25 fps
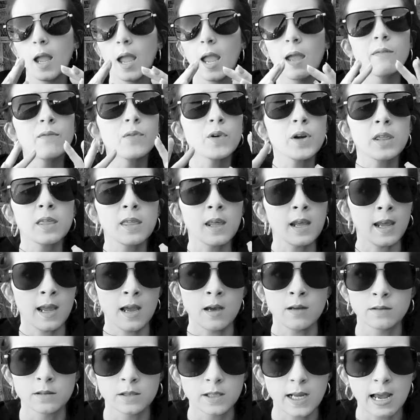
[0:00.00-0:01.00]
Everything
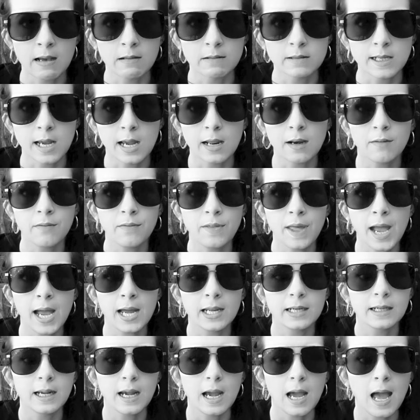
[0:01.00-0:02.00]
else outside of
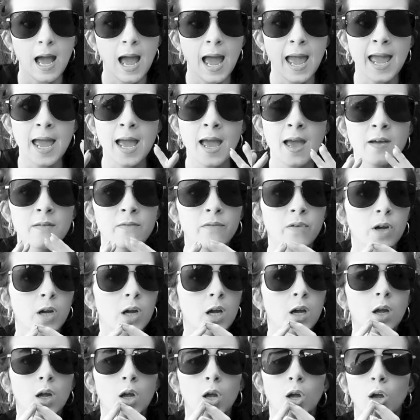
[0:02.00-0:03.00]
that, I have
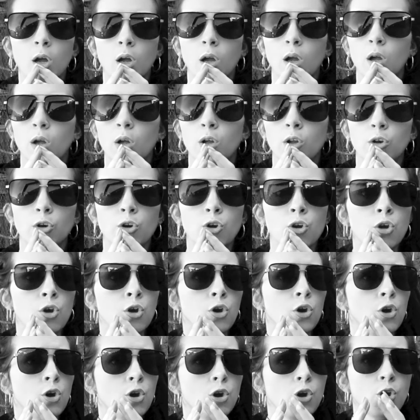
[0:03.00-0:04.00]

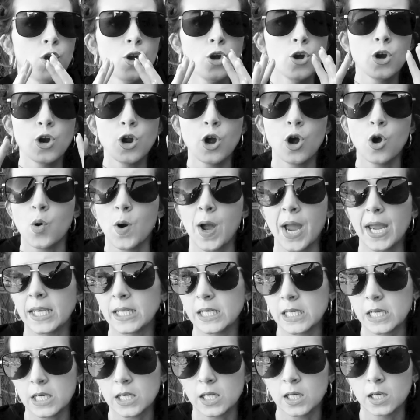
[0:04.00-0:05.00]
no
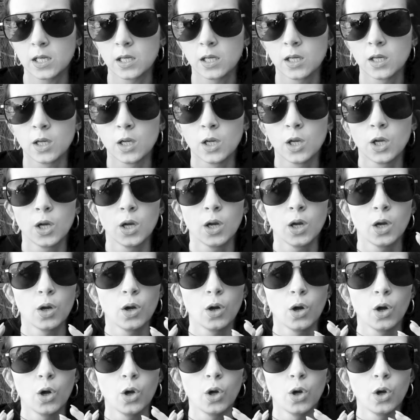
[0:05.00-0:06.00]
idea
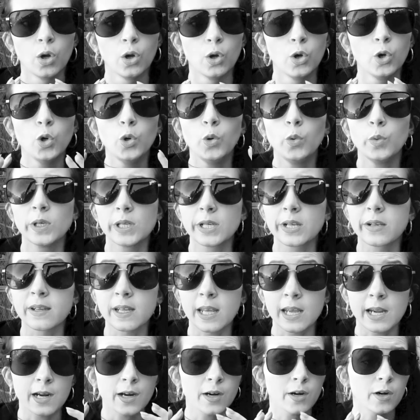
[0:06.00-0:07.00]
who was
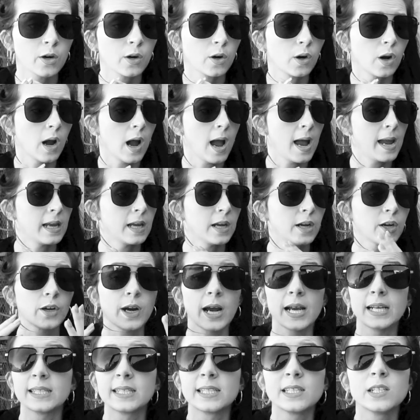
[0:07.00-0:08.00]
there.
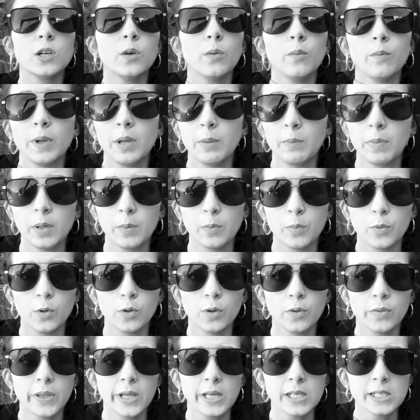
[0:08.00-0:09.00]
I still meet
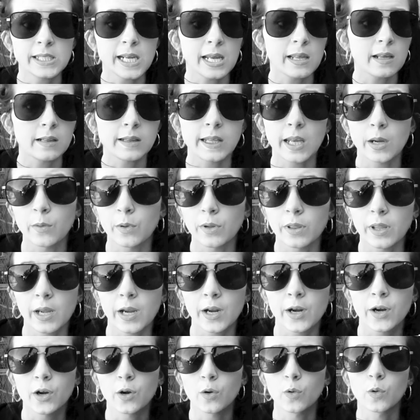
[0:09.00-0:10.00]
people that say that they were
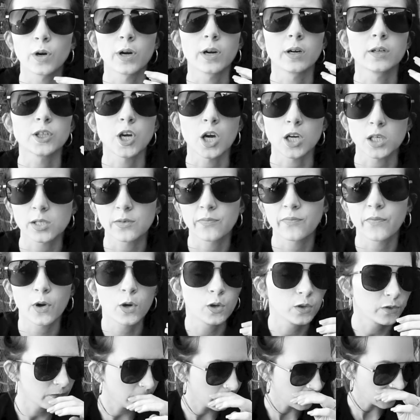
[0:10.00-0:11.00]
there, or talk to
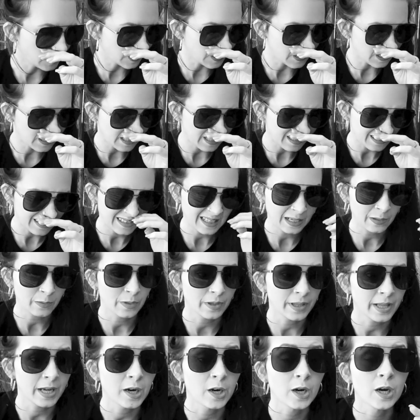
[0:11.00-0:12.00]
old friends that say that they
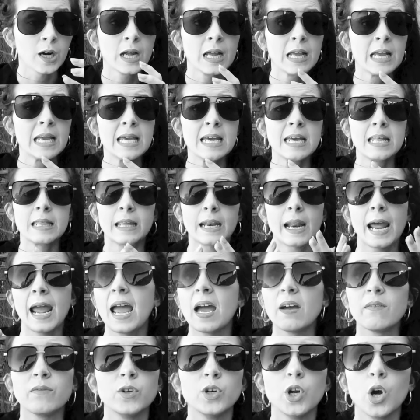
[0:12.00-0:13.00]
were there, that I
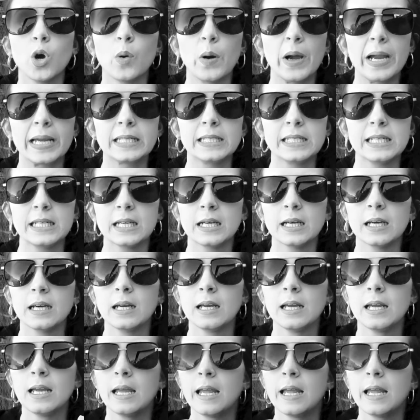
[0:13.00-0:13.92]
have no idea.